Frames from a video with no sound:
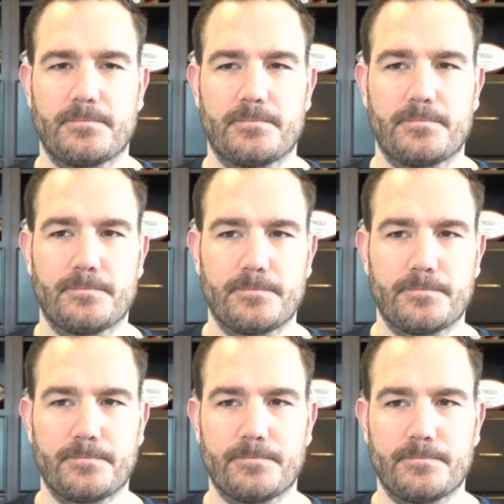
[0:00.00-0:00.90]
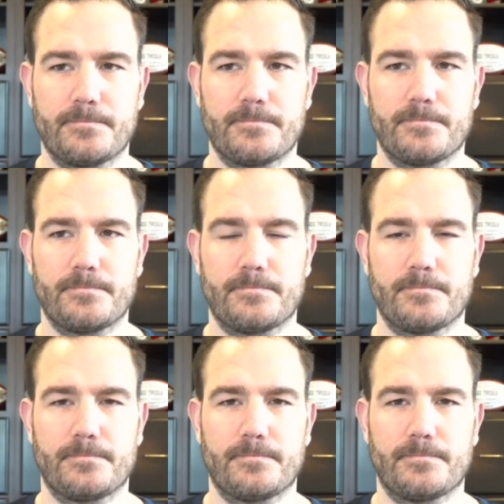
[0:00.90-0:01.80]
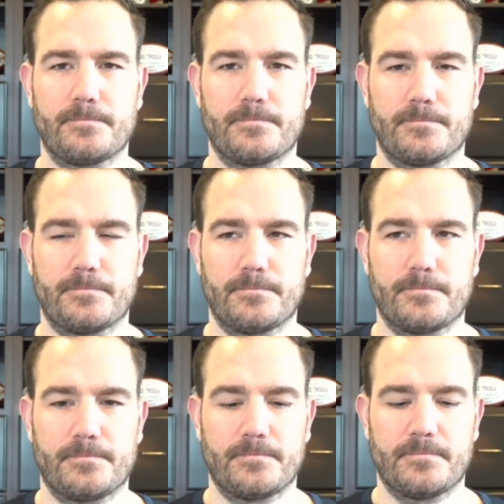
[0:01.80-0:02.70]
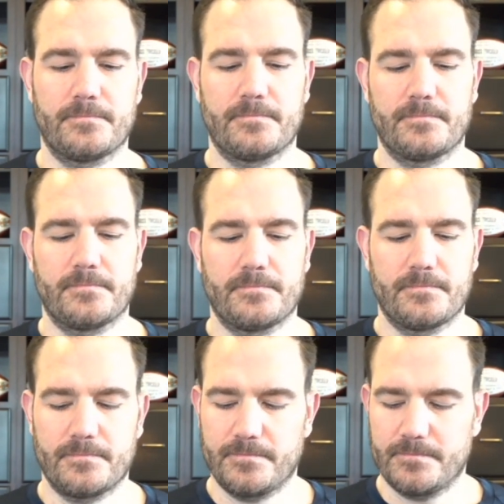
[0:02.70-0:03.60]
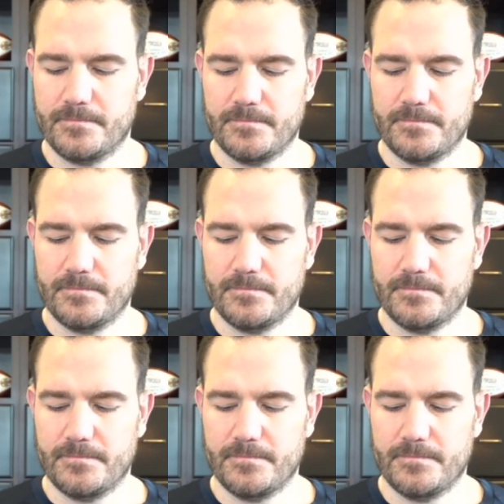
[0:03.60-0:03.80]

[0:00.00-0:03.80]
(not speaking)